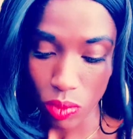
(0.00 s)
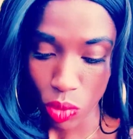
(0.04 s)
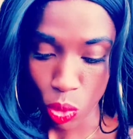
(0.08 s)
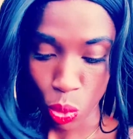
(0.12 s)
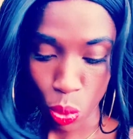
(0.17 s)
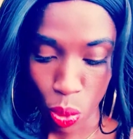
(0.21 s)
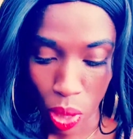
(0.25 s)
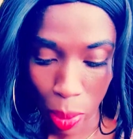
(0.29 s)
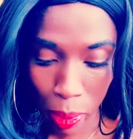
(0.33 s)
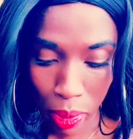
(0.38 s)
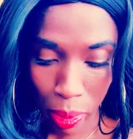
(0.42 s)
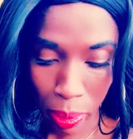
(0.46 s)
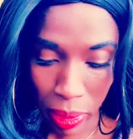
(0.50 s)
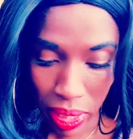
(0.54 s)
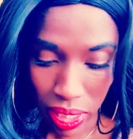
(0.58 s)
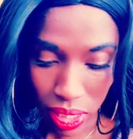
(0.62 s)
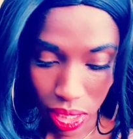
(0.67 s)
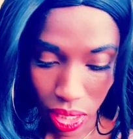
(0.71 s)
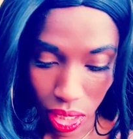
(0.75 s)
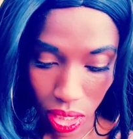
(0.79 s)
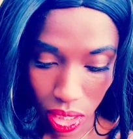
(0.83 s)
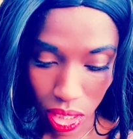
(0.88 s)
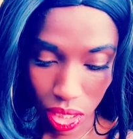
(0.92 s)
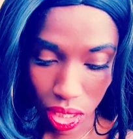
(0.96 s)
Rebel
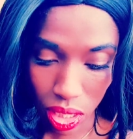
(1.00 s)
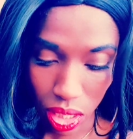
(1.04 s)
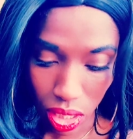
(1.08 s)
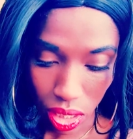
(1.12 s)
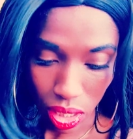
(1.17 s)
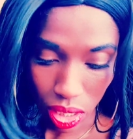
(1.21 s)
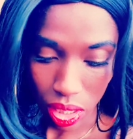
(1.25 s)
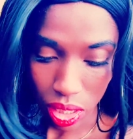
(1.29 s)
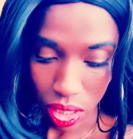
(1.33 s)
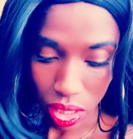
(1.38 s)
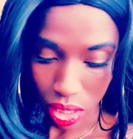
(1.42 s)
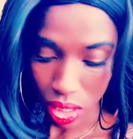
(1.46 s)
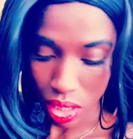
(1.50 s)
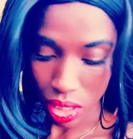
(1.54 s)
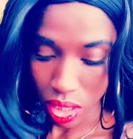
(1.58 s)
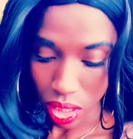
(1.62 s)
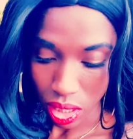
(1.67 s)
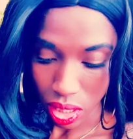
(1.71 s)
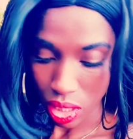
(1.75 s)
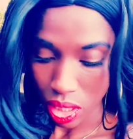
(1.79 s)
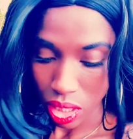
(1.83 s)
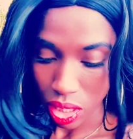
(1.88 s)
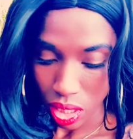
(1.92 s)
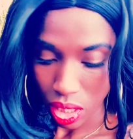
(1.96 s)
message.
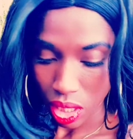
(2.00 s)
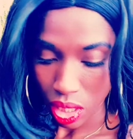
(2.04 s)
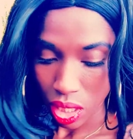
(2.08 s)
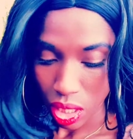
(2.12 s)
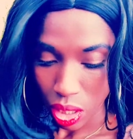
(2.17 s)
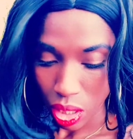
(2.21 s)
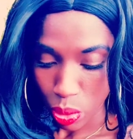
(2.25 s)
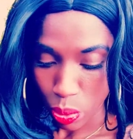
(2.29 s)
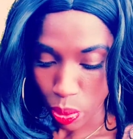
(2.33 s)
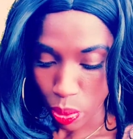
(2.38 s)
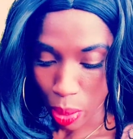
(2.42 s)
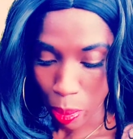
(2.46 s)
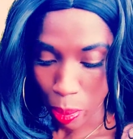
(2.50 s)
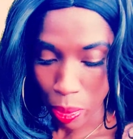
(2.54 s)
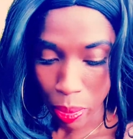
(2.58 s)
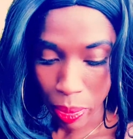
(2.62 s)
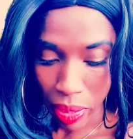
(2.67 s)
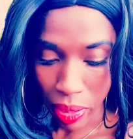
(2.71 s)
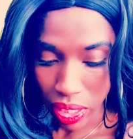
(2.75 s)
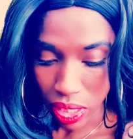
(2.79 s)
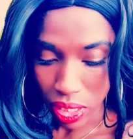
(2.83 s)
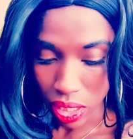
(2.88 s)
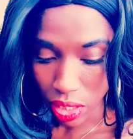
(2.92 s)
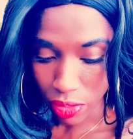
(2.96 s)
Rebel
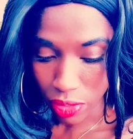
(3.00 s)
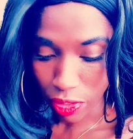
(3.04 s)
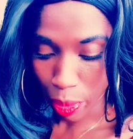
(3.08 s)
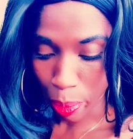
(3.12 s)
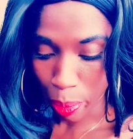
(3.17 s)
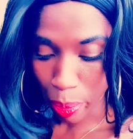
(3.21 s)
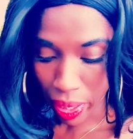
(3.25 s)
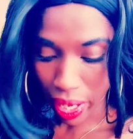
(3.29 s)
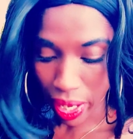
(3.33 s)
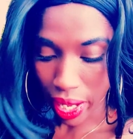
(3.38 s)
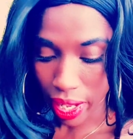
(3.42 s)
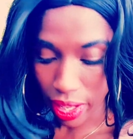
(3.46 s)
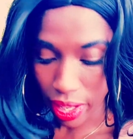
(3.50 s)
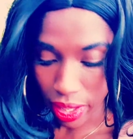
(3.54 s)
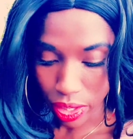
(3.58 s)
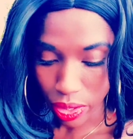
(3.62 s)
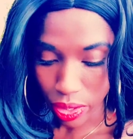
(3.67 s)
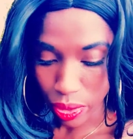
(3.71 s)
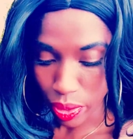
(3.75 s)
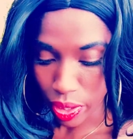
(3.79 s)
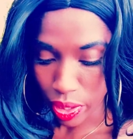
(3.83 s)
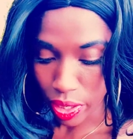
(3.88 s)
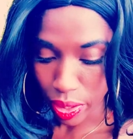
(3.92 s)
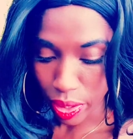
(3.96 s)
message for pile
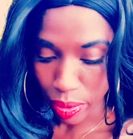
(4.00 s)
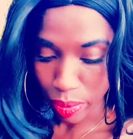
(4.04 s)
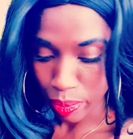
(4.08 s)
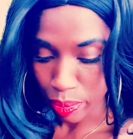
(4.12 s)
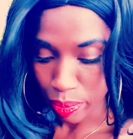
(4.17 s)
three.